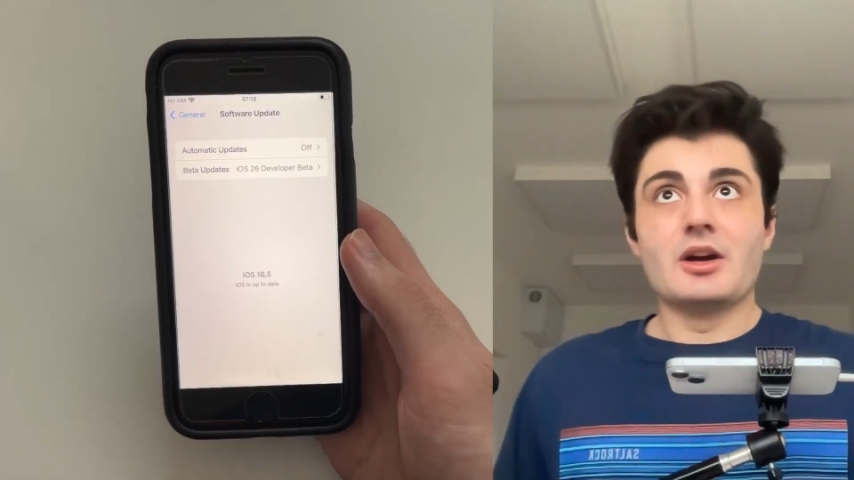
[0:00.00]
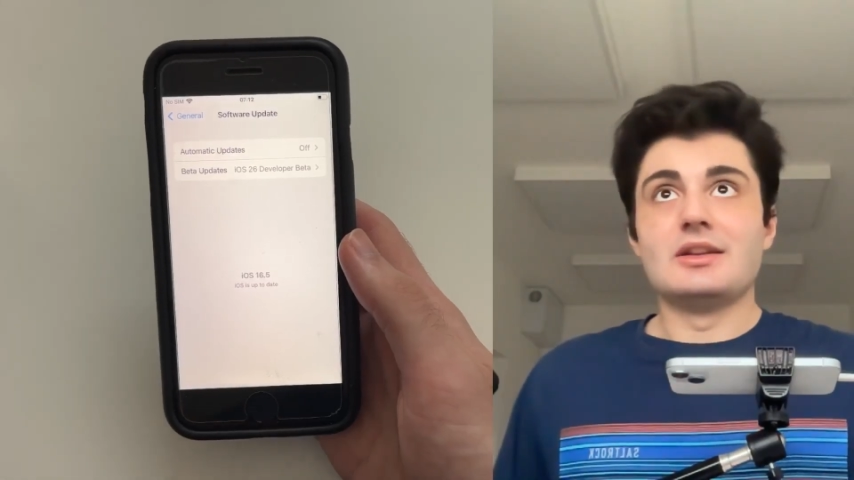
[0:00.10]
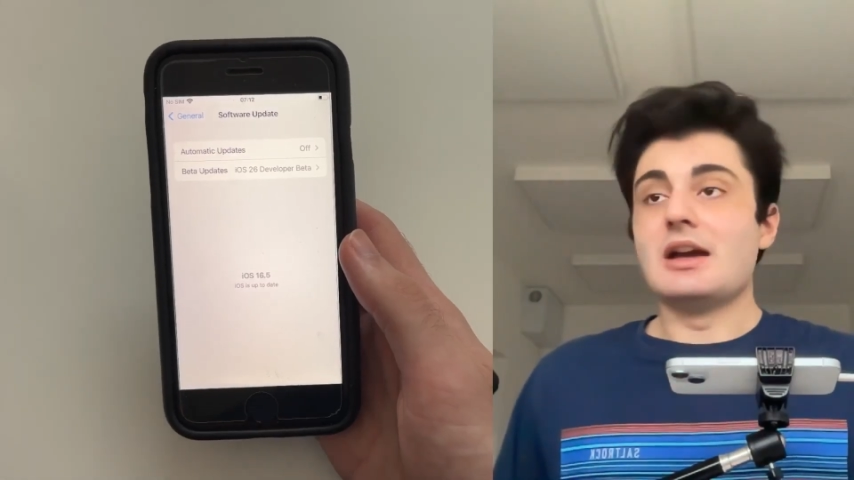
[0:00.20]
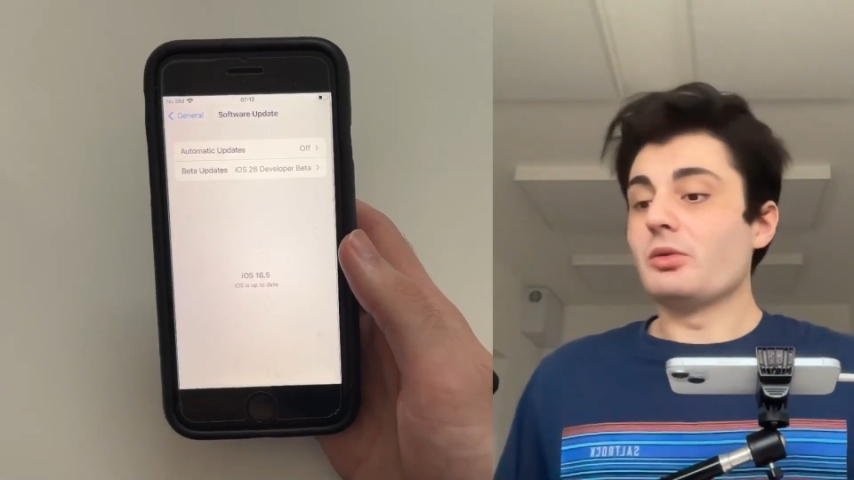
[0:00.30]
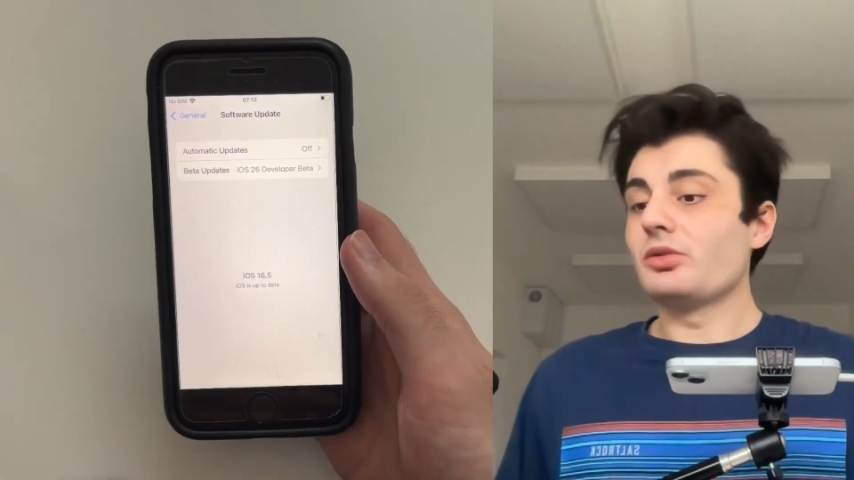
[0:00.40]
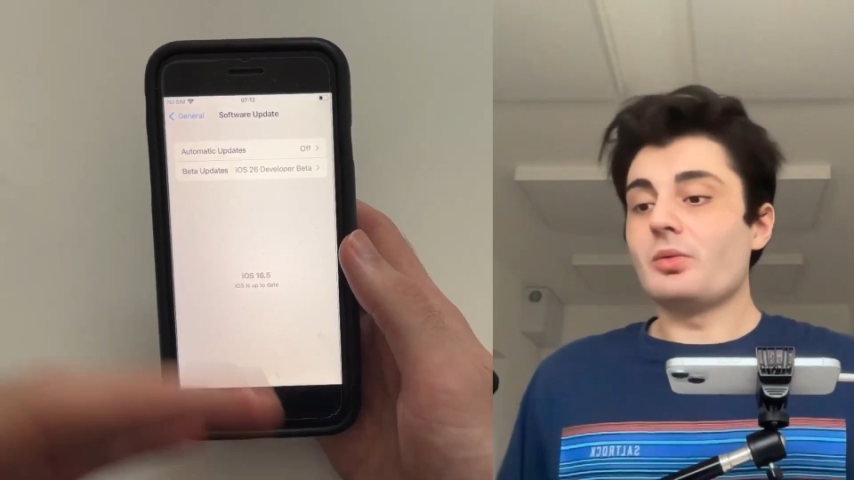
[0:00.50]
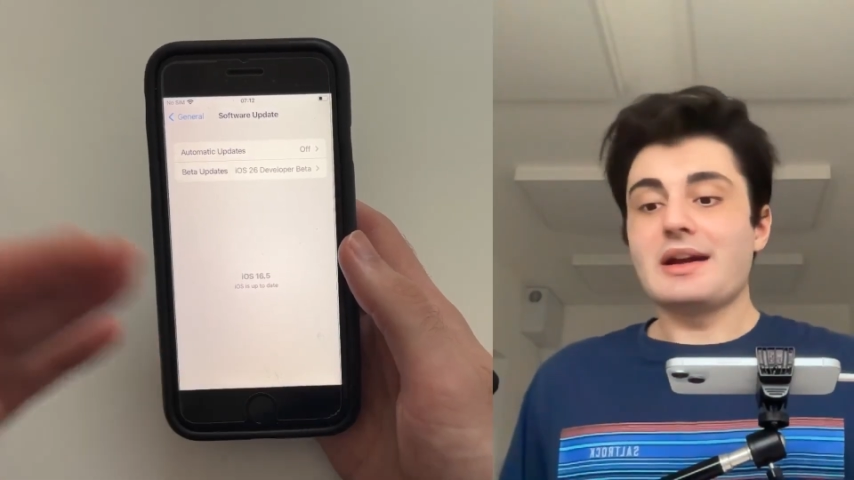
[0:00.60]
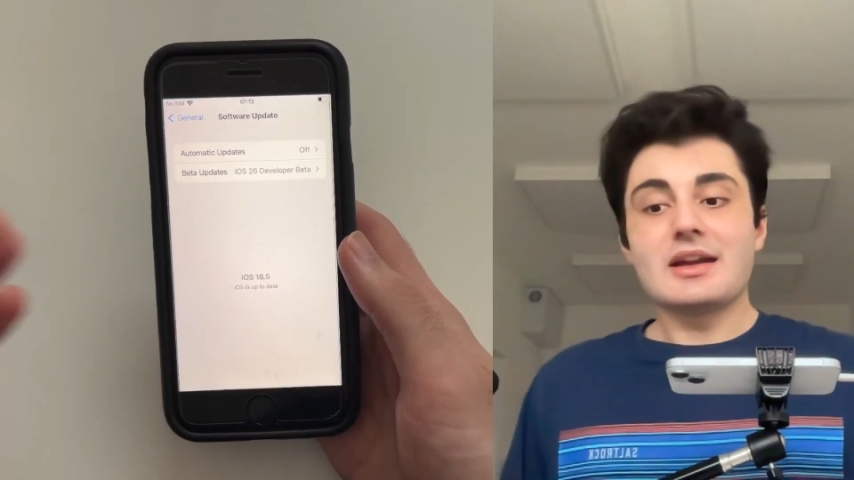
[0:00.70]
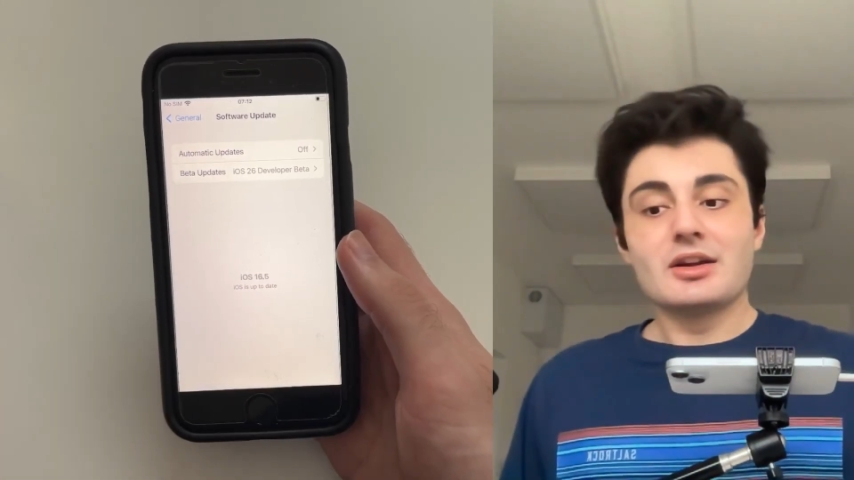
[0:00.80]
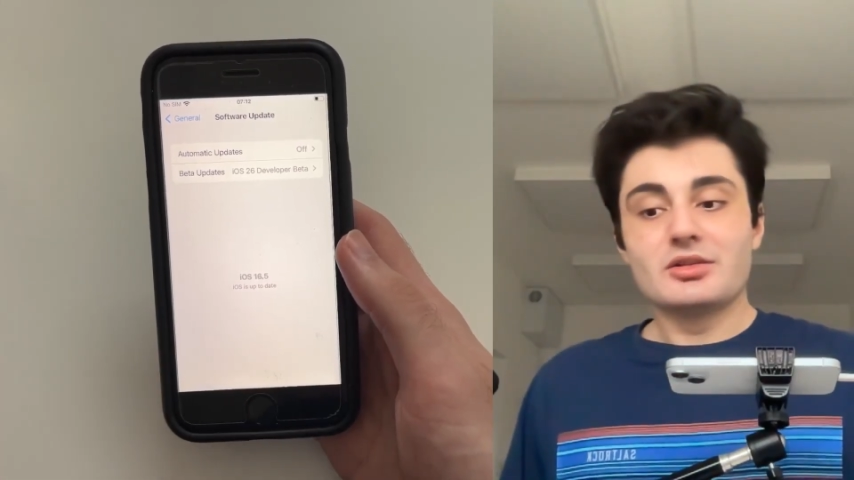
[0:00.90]
there was a
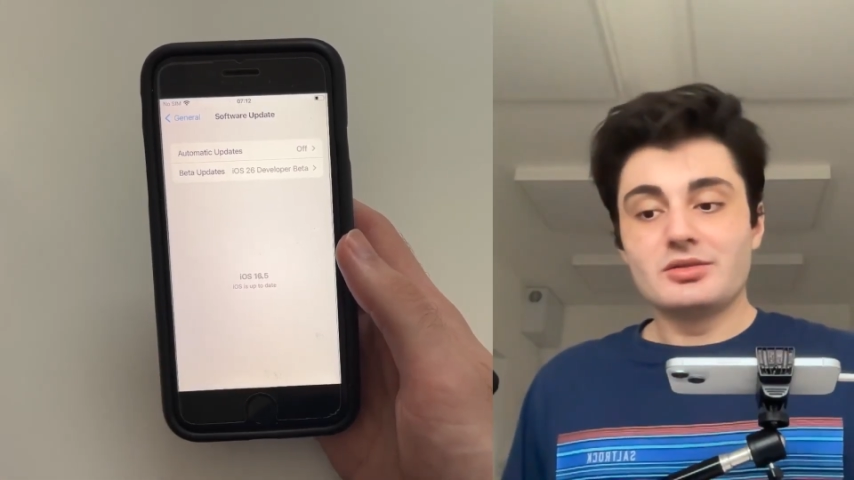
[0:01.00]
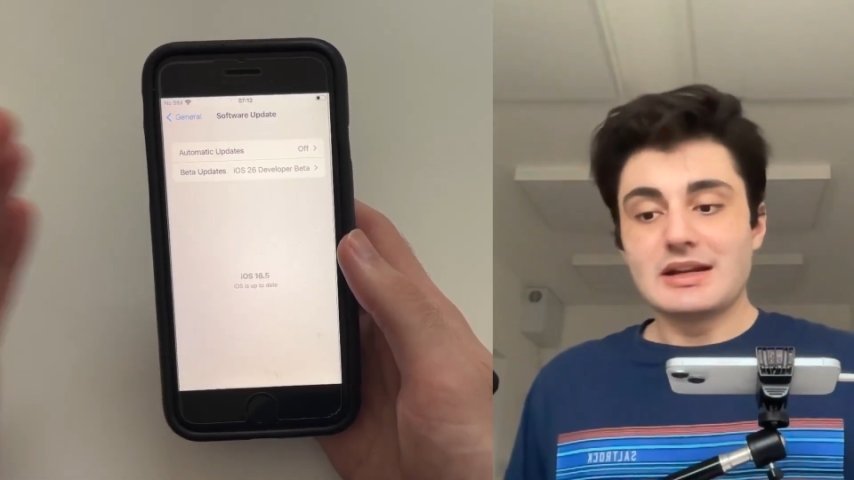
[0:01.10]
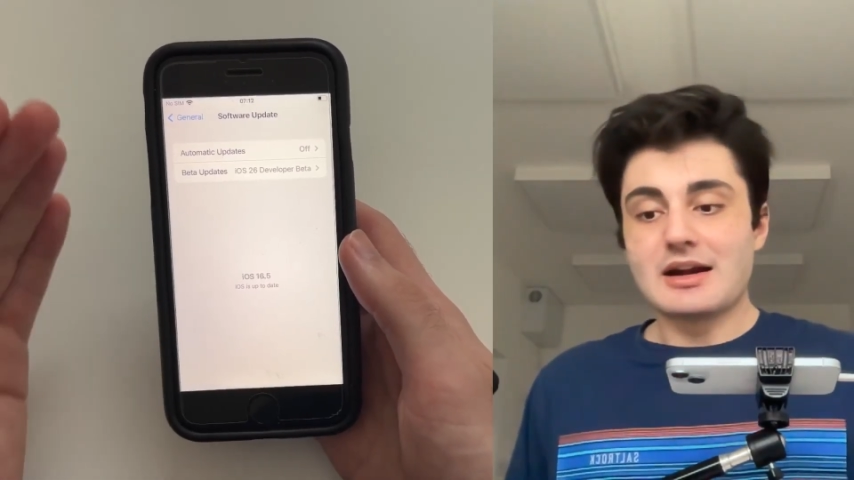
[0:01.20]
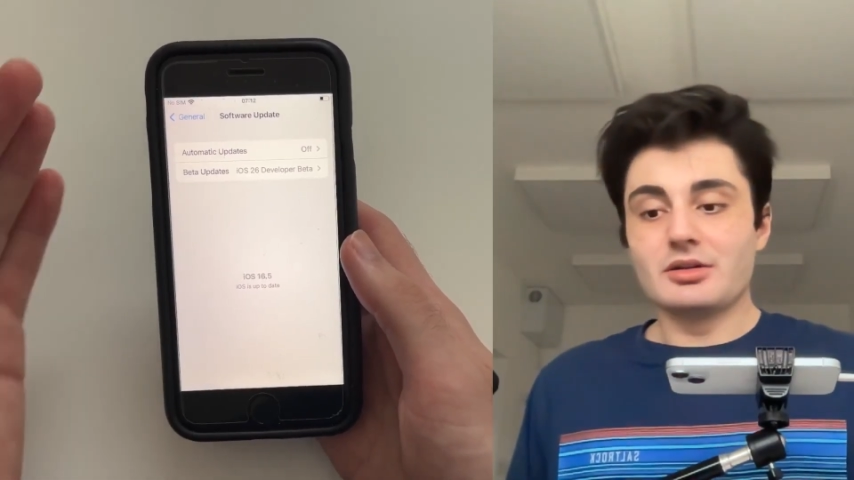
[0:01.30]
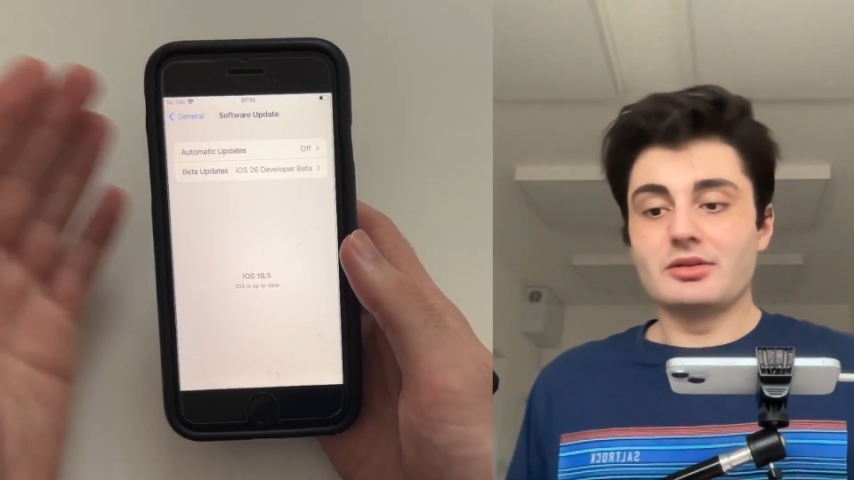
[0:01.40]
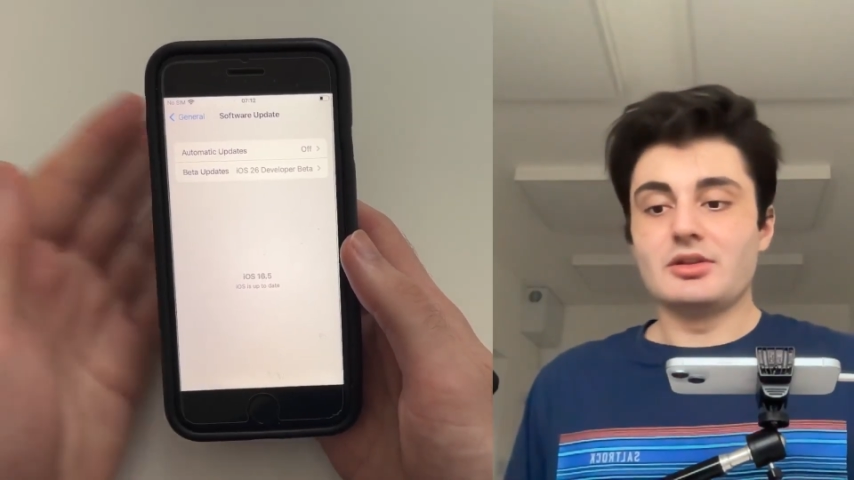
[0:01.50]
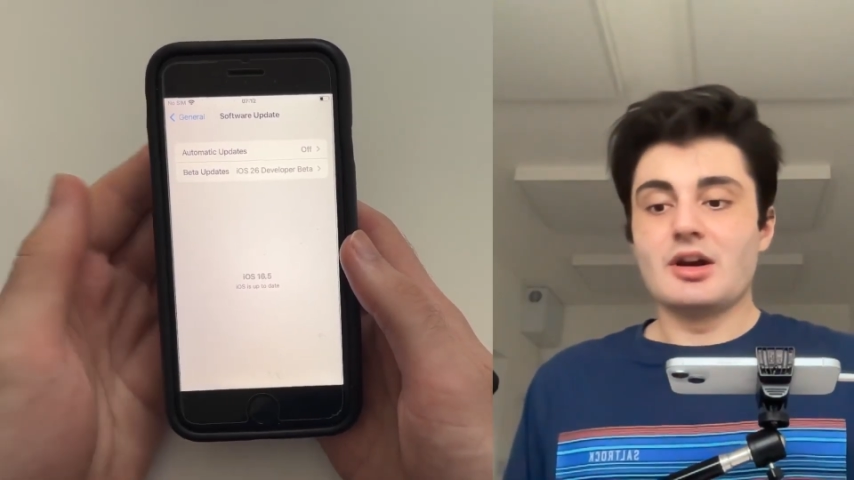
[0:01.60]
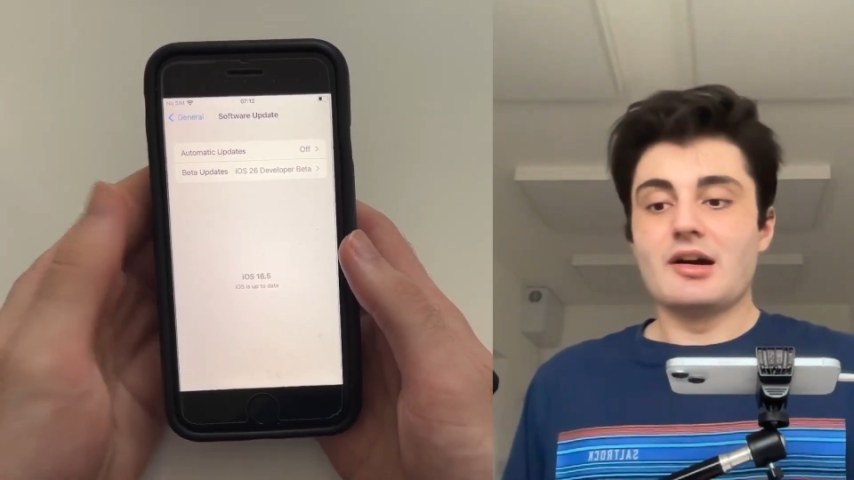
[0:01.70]
way to download